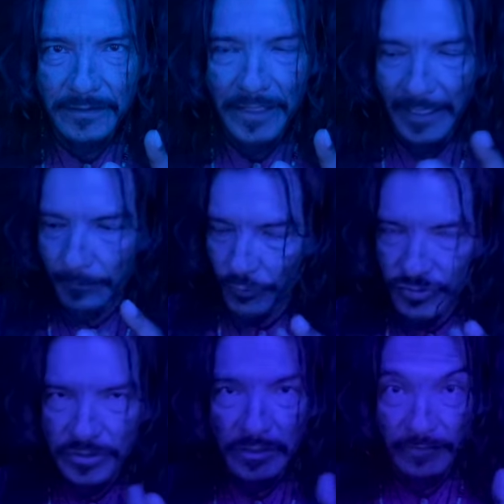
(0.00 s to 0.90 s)
And put
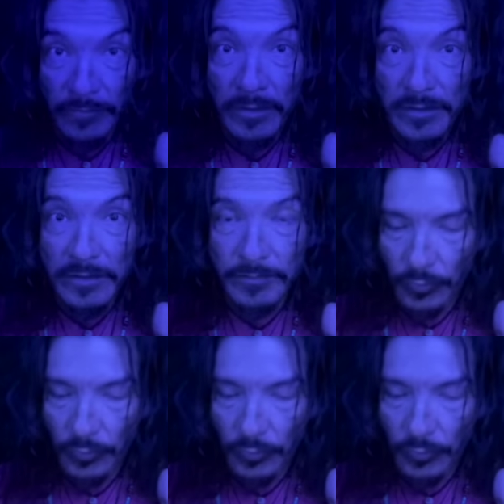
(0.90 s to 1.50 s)
yourself first.